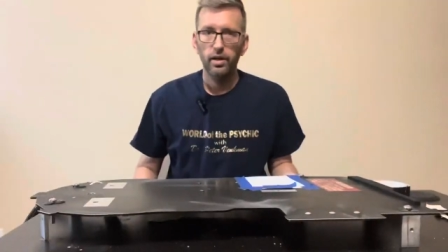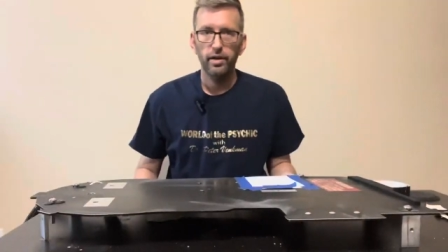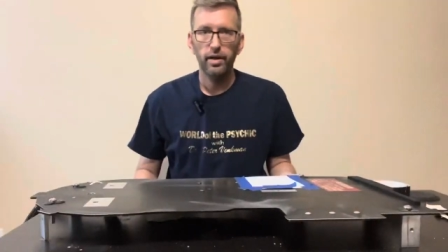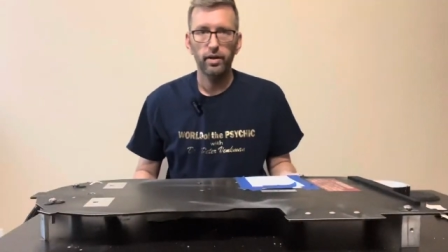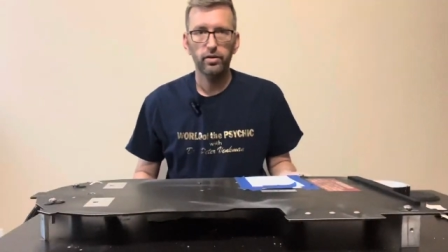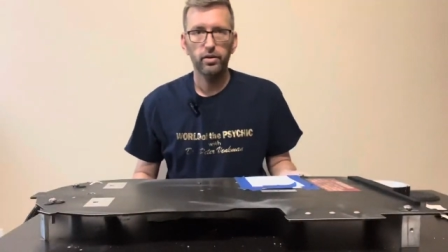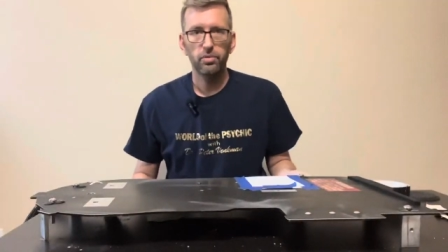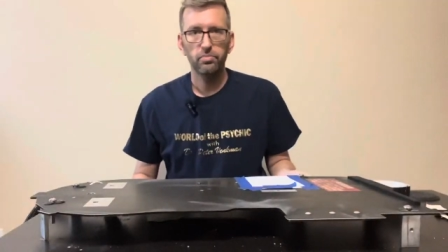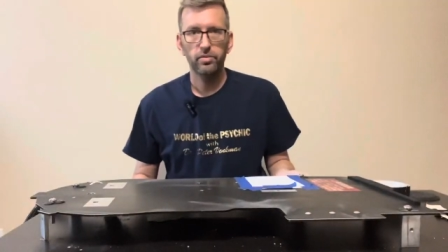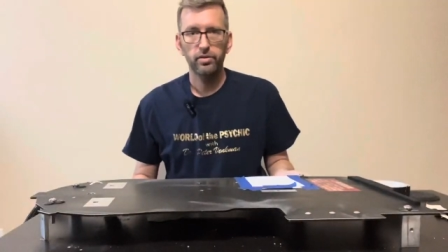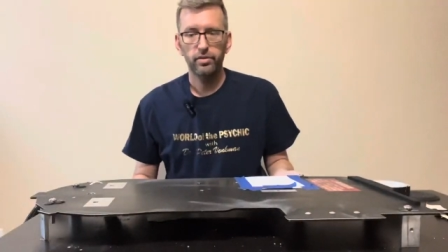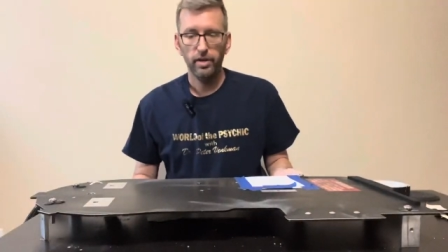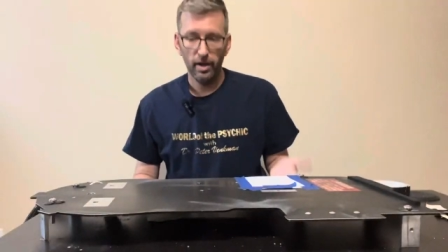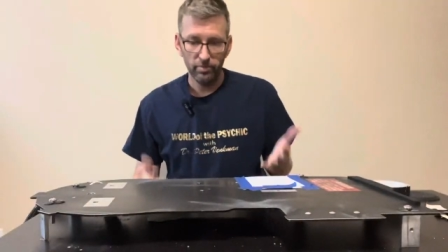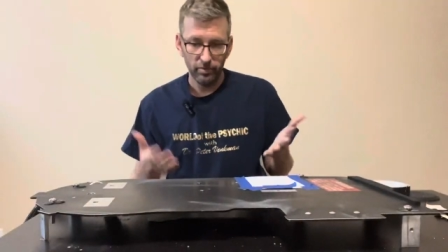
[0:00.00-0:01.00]
Now comes the
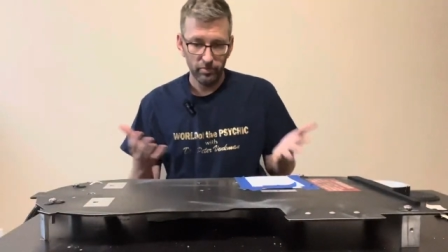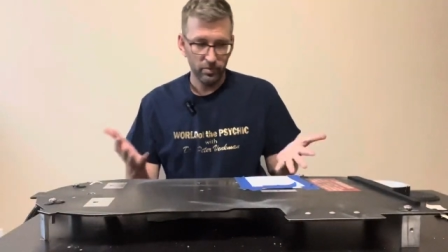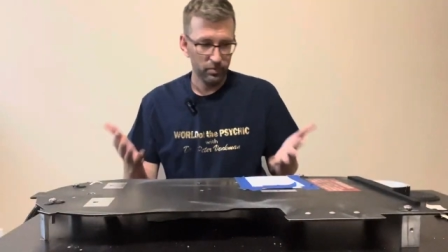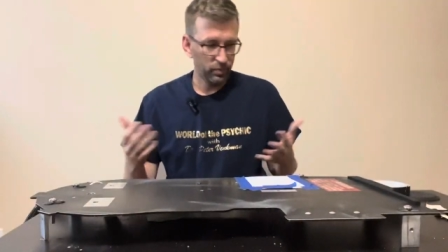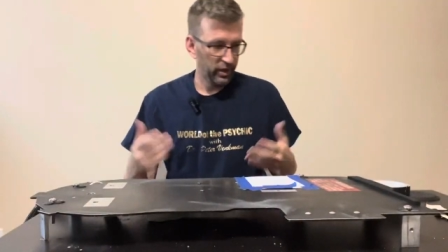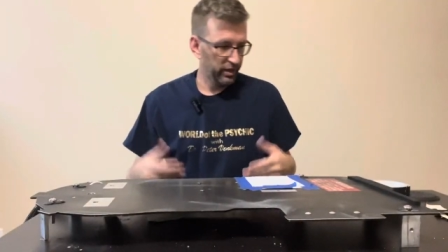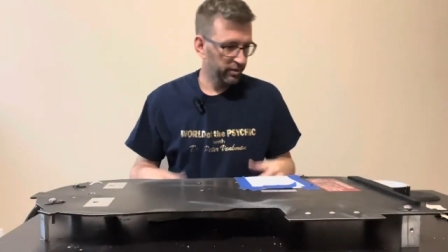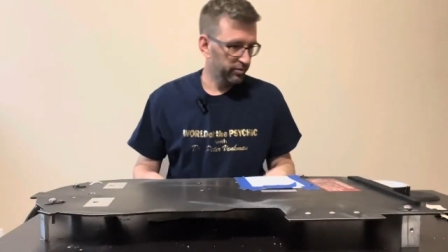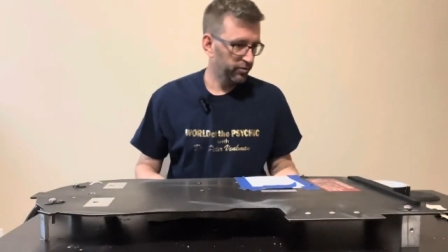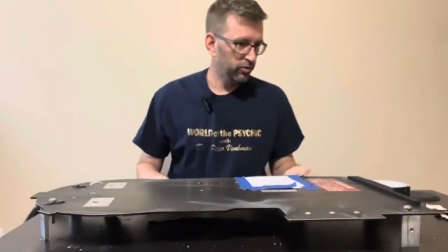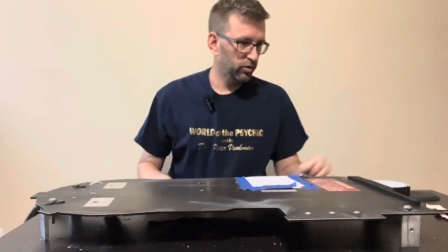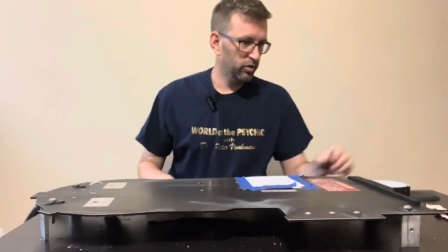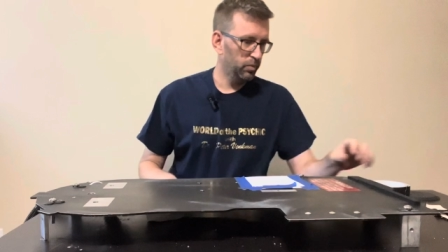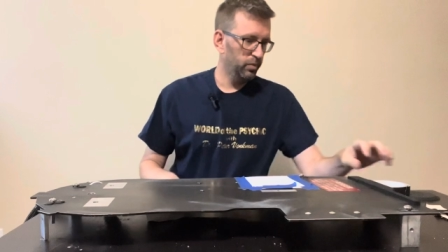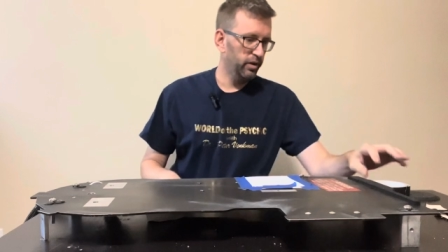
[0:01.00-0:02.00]
time we've been waiting
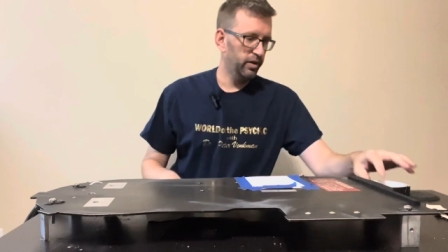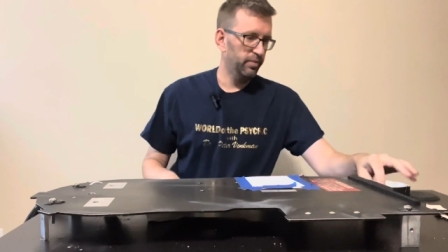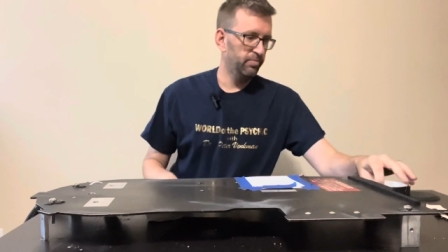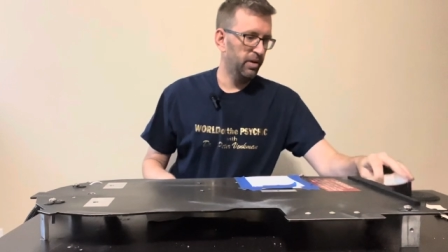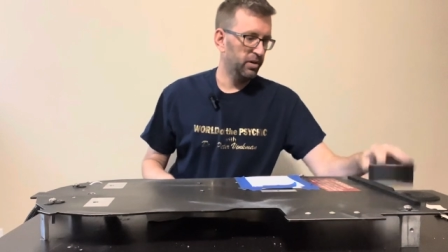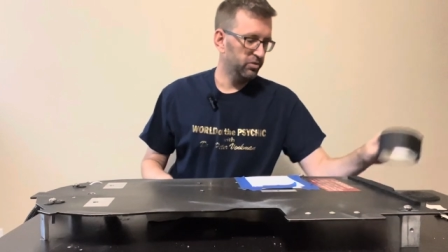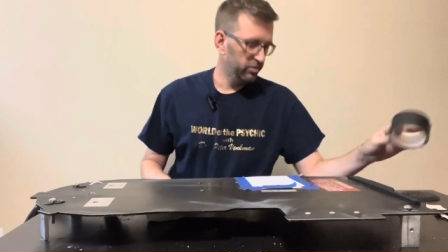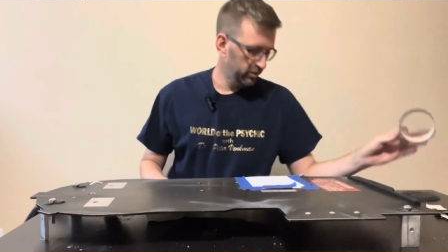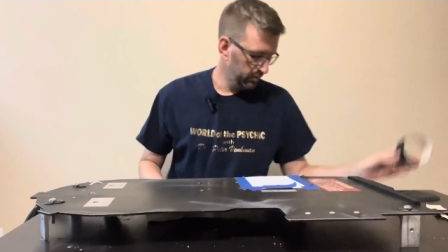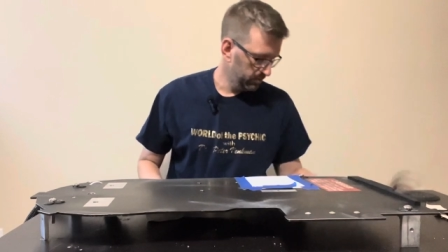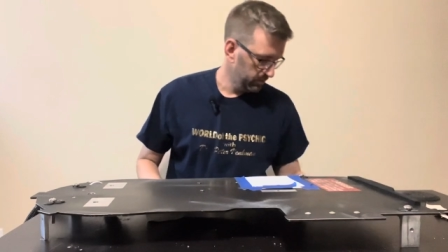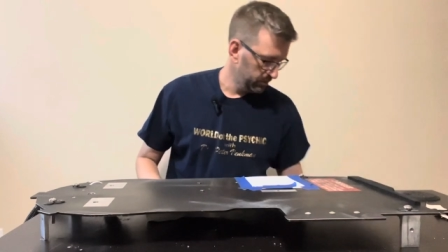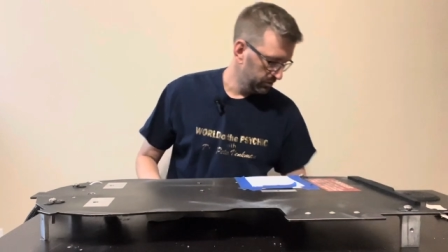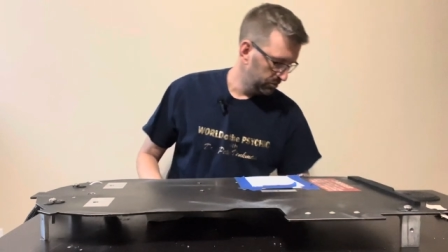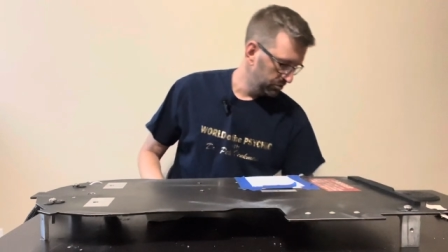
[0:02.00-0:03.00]
for where I'm actually
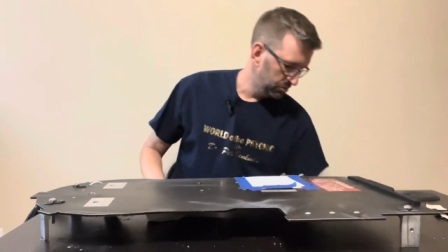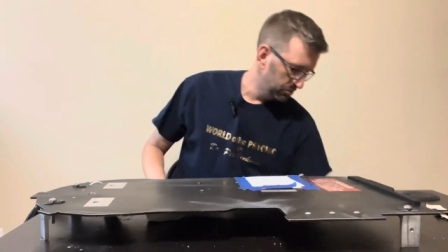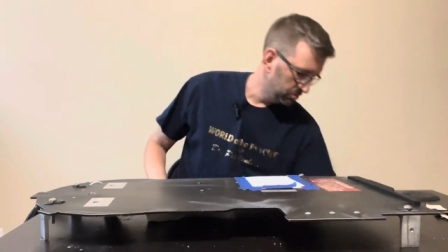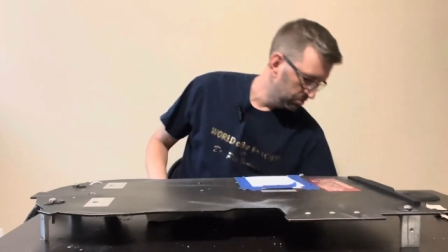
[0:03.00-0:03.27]
going to